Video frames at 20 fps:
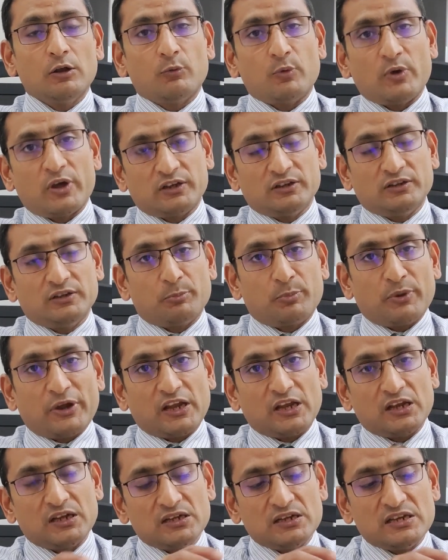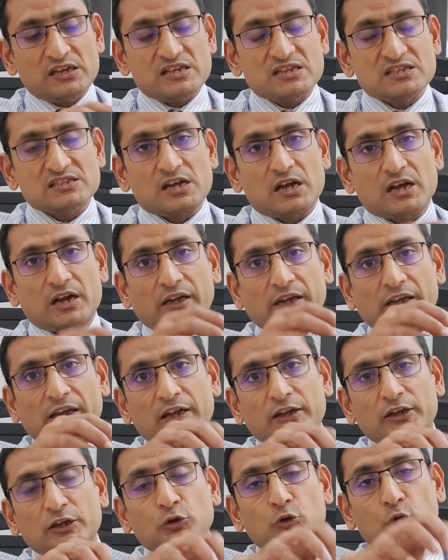wherein the brain is
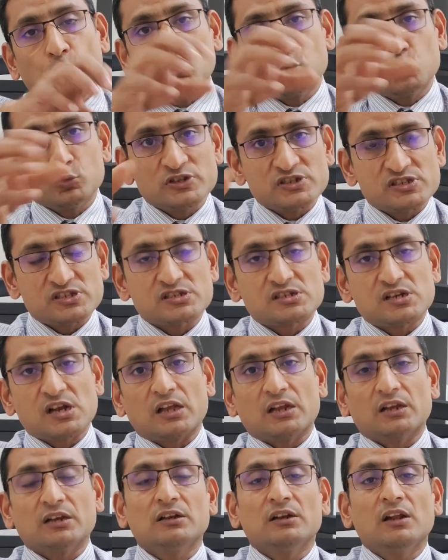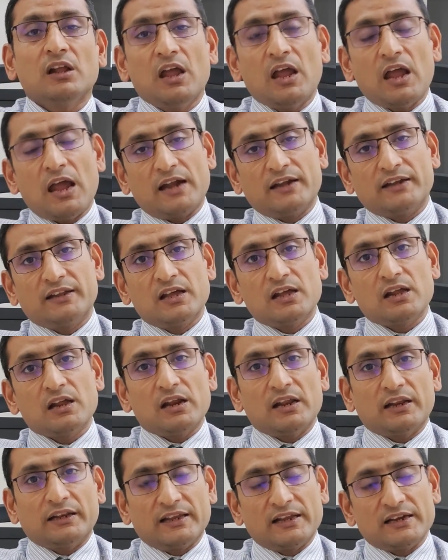herniating through the skull and
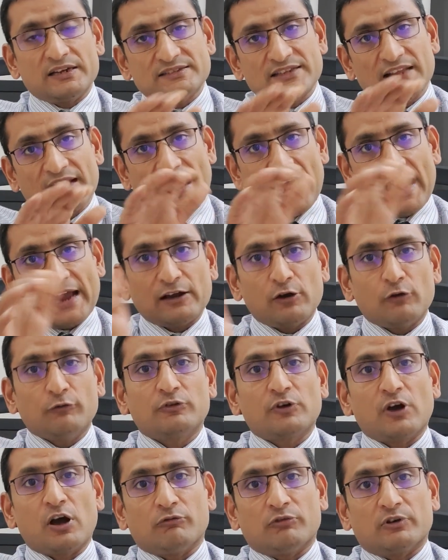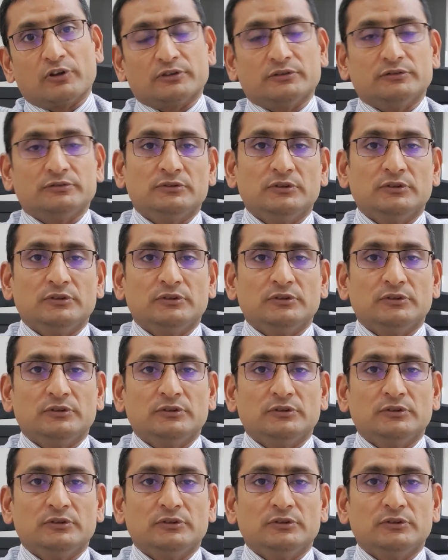there is a lack of cover.